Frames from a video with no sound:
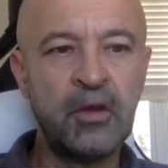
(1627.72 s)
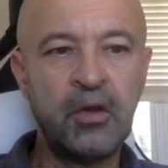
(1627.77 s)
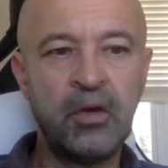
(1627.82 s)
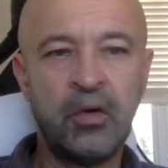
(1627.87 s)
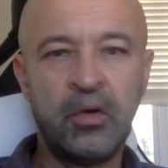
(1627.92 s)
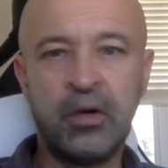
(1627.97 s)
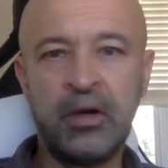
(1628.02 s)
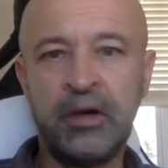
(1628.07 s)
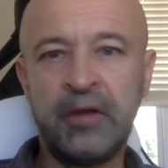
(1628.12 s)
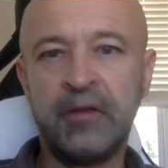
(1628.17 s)

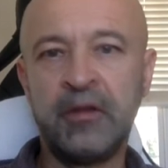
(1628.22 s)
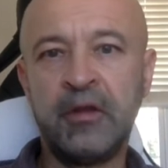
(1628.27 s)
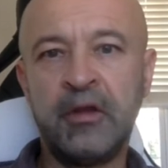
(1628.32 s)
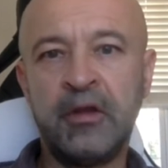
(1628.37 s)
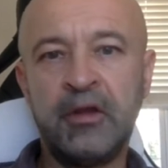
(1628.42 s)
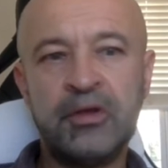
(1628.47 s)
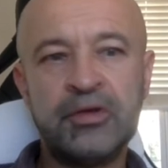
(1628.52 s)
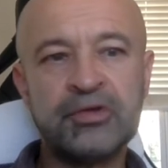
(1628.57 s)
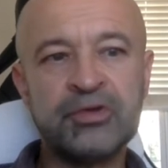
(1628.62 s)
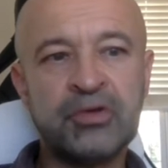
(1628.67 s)
All right.
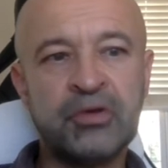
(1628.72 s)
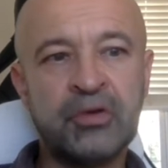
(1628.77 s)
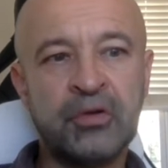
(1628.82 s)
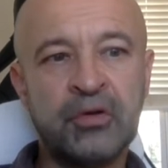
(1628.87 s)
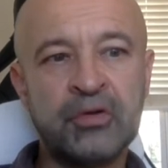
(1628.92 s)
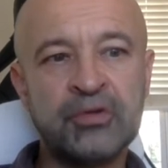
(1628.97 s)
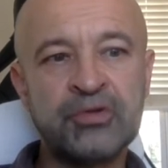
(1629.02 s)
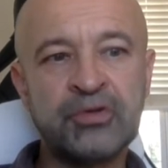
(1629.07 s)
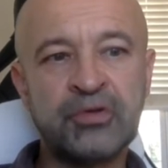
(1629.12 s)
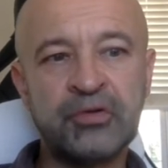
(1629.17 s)

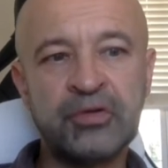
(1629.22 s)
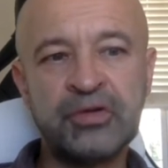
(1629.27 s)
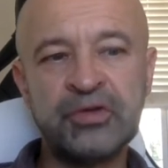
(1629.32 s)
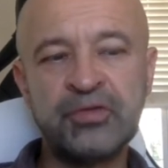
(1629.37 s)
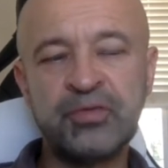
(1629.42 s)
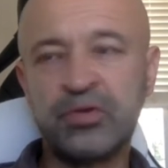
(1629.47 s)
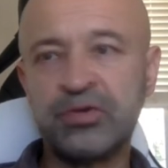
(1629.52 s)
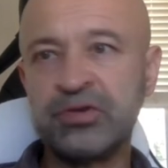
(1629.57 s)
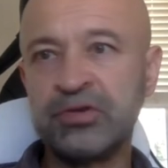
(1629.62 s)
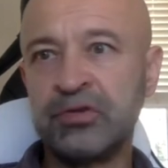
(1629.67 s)
So, so this
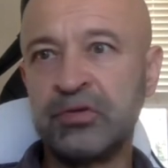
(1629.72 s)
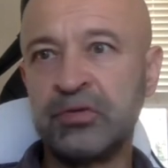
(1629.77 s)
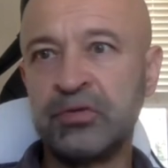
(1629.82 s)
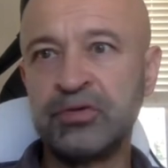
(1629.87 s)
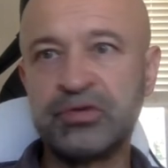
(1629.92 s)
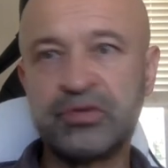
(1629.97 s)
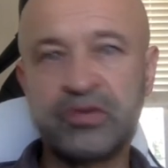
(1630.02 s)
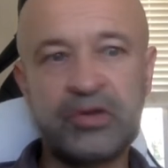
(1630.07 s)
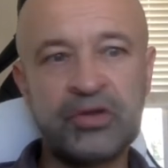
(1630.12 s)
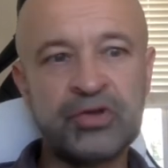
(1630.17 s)
was an
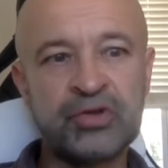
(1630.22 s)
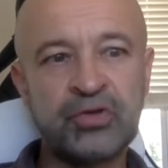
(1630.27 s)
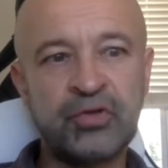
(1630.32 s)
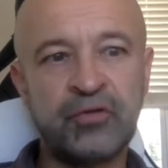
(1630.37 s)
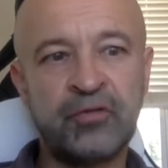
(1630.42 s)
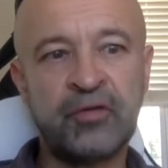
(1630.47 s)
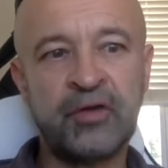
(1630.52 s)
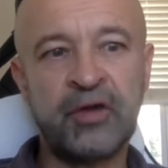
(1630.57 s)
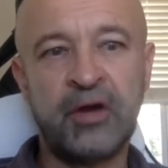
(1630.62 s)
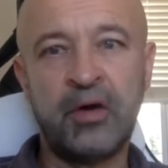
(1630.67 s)
illustration
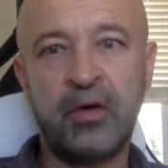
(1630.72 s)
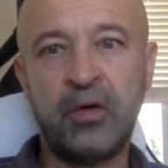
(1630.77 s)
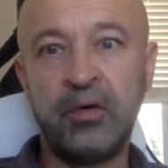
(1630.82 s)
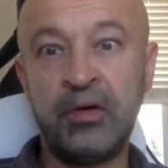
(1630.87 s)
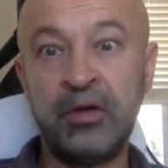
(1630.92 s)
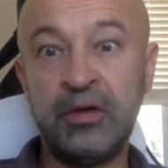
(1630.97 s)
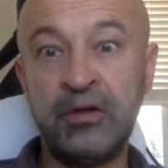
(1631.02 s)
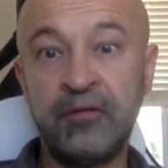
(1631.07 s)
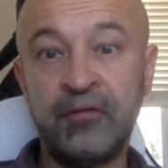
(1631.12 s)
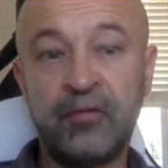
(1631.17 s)
of how
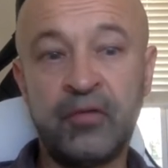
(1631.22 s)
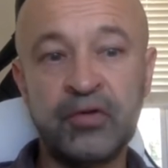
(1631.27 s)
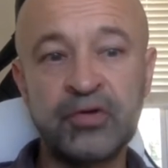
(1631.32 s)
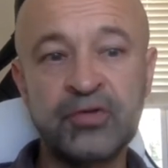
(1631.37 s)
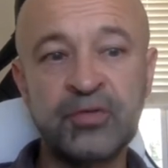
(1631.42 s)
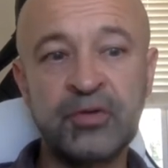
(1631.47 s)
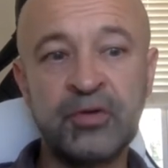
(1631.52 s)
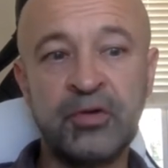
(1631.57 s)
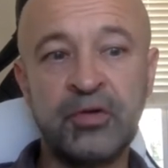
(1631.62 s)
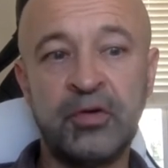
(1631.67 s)

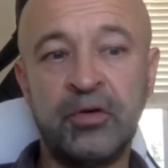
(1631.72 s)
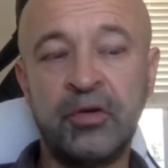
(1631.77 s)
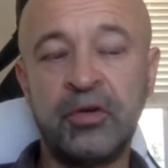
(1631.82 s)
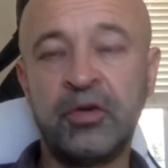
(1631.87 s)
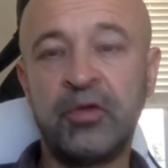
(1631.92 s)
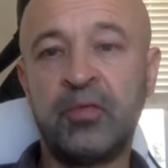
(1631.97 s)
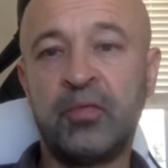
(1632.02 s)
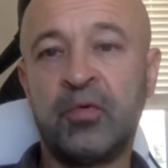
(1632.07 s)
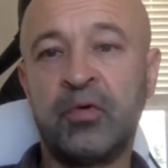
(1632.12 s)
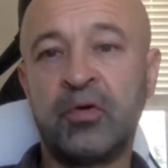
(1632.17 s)
reinforcement
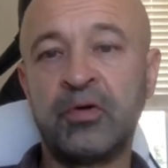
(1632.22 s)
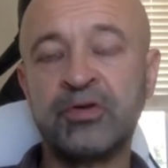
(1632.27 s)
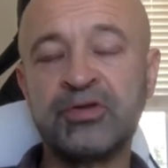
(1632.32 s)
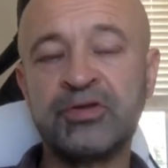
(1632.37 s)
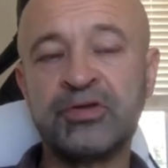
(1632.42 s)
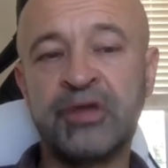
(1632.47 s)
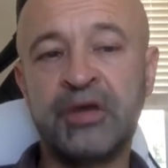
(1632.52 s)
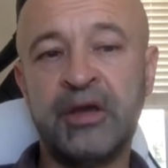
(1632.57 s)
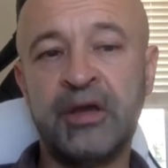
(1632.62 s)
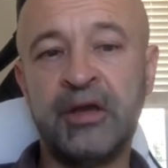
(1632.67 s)
learning
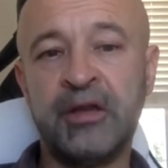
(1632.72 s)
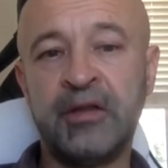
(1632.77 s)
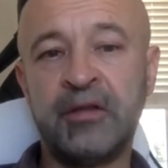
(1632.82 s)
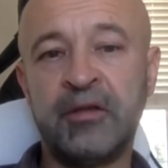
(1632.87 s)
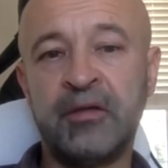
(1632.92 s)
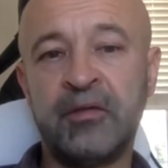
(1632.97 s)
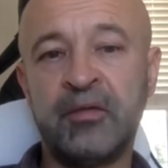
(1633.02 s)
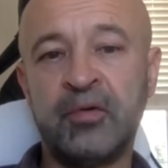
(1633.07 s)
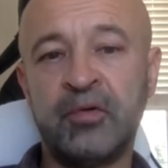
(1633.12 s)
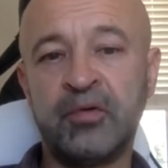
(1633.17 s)
works, and
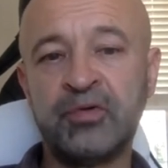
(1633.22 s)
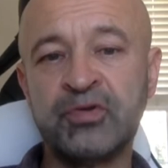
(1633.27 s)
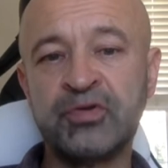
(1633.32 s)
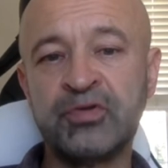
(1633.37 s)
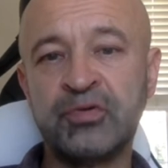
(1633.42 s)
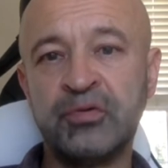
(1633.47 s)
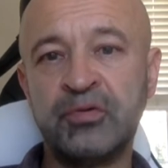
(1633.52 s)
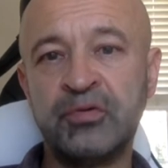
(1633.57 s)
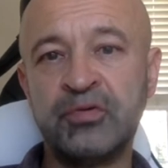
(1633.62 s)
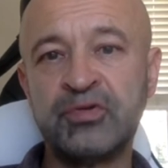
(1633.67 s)
we
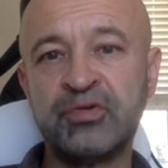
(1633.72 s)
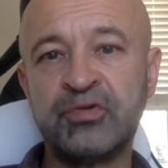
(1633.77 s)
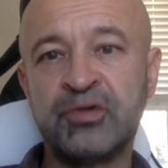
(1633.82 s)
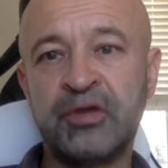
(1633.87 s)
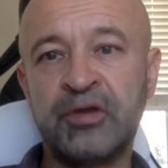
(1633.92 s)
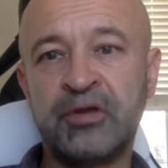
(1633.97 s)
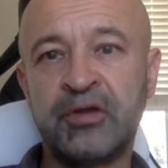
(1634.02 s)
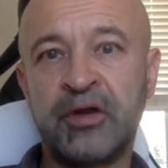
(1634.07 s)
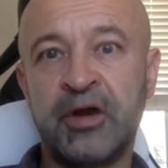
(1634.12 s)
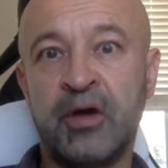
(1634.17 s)
also
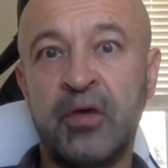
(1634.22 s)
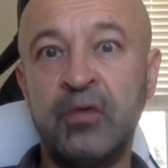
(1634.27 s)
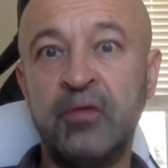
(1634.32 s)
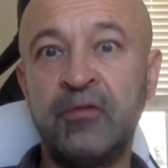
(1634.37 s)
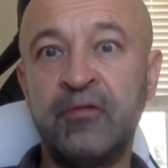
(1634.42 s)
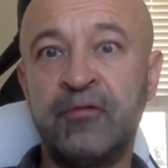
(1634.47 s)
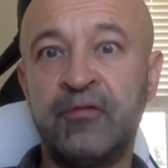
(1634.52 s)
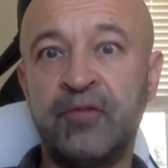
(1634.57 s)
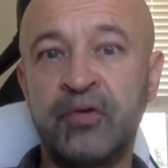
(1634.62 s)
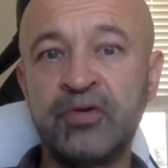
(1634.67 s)
illustrate how
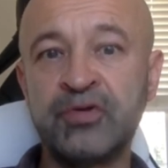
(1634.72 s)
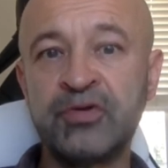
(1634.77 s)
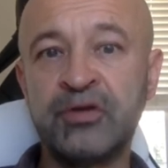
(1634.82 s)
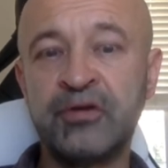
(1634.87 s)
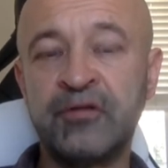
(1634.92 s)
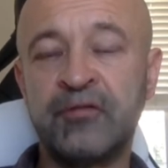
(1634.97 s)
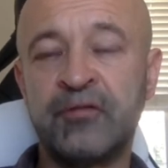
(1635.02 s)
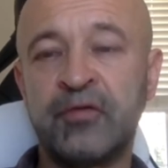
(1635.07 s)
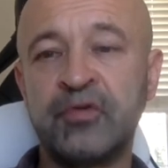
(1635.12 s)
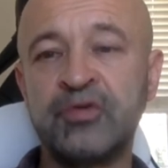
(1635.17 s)
inverse
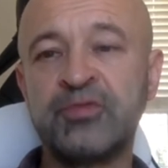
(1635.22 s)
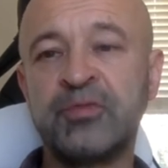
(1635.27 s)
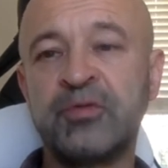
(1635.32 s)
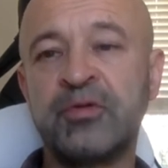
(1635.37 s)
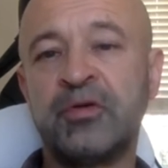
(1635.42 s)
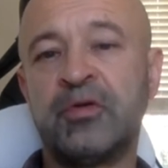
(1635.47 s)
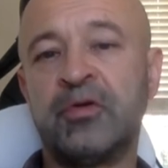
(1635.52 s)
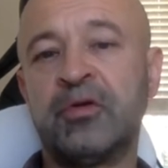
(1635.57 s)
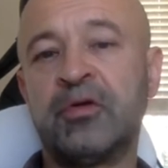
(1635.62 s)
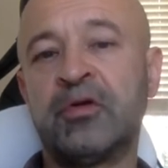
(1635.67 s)

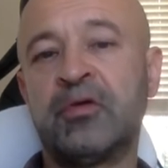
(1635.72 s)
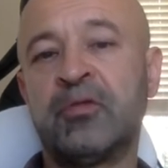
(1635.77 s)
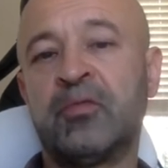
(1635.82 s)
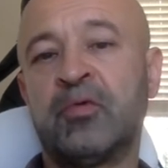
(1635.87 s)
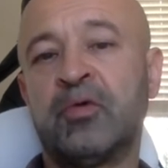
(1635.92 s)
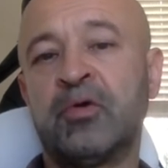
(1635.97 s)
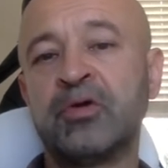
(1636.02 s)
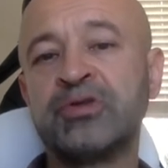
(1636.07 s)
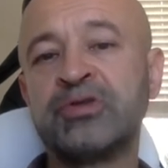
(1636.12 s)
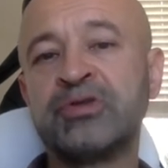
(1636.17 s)
reinforcement learning
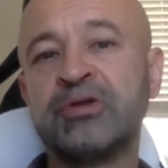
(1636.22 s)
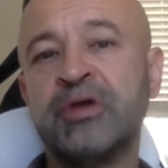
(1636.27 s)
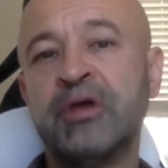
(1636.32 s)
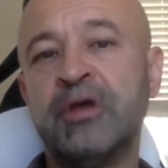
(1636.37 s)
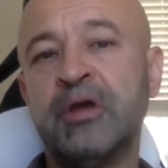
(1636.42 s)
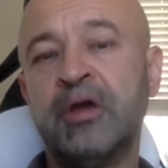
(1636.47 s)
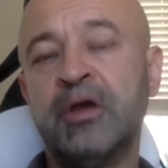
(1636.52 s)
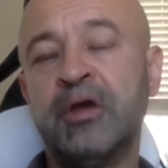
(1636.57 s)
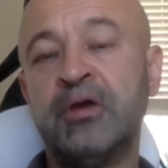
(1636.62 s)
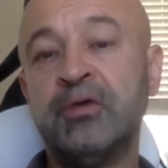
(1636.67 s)
works
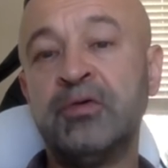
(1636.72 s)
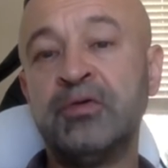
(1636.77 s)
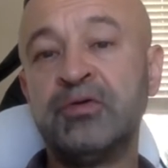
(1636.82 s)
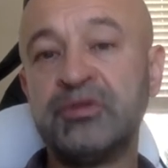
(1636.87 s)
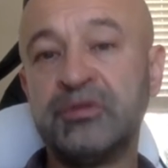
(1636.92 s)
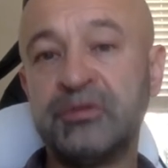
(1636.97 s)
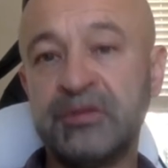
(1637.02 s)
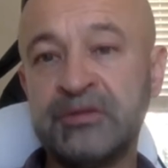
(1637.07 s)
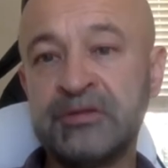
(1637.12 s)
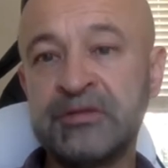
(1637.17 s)

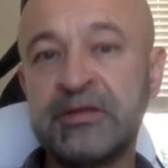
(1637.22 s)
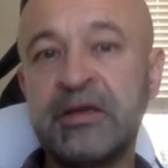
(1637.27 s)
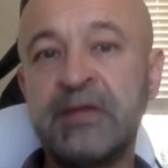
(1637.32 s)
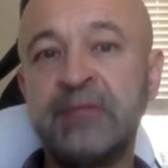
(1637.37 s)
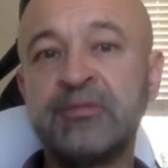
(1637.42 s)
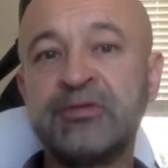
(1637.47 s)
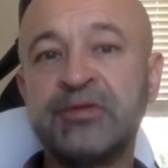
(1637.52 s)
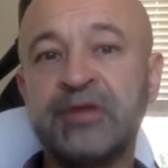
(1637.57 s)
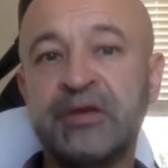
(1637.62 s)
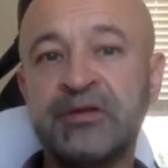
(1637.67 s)
using the
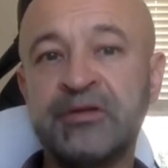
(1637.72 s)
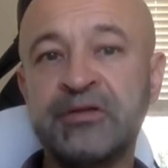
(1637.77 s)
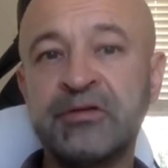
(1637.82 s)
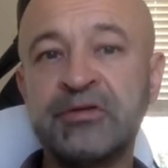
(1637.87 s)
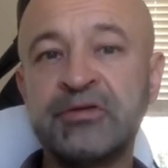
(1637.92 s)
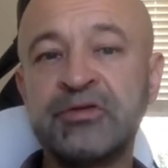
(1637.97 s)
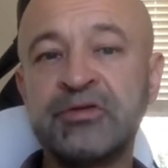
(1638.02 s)
same setting.